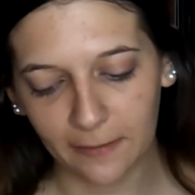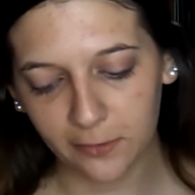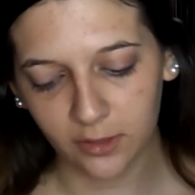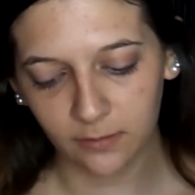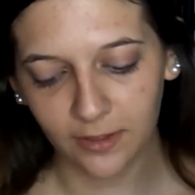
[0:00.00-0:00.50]
and I'm
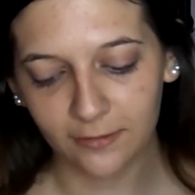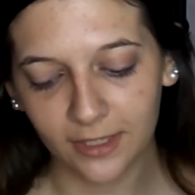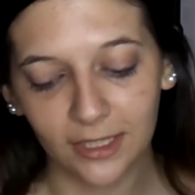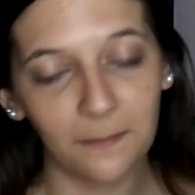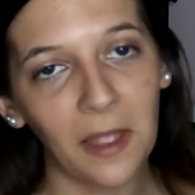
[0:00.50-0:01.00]
going to be
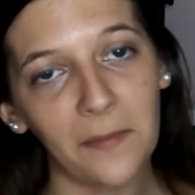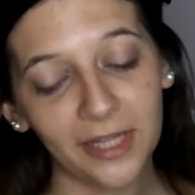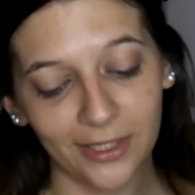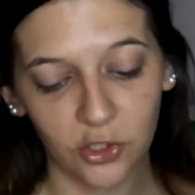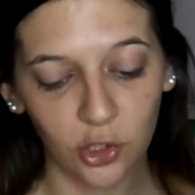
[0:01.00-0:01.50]
using the
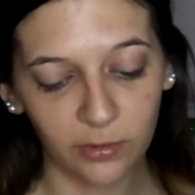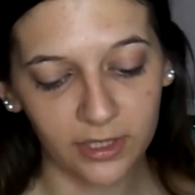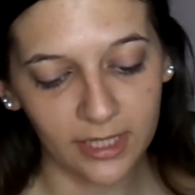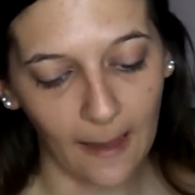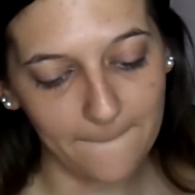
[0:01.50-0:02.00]
Maybelline
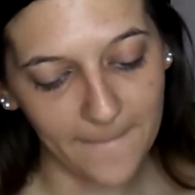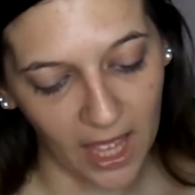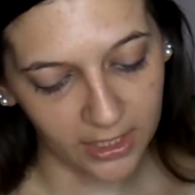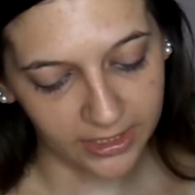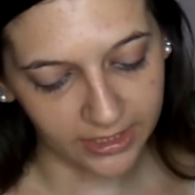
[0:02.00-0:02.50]
Superstay
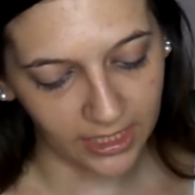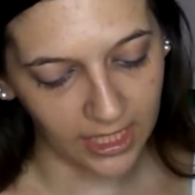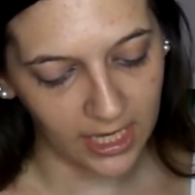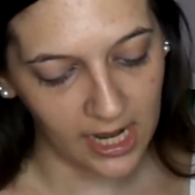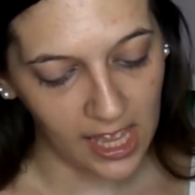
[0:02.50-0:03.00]
Better
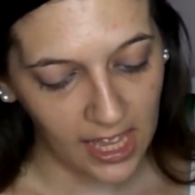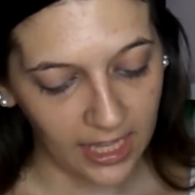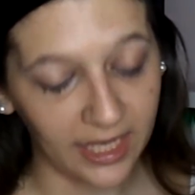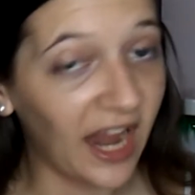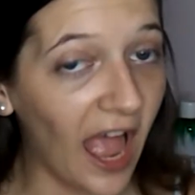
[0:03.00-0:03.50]
Skin
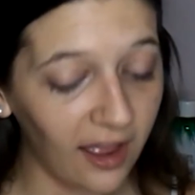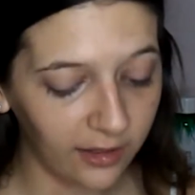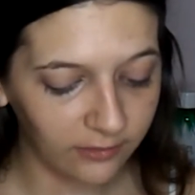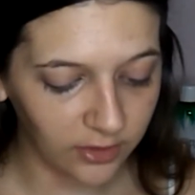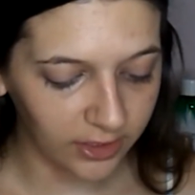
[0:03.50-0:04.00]
in
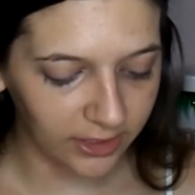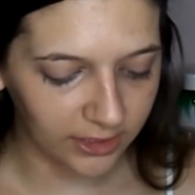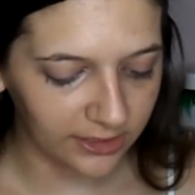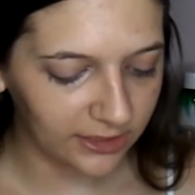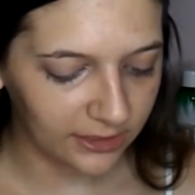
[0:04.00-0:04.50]
Ivory.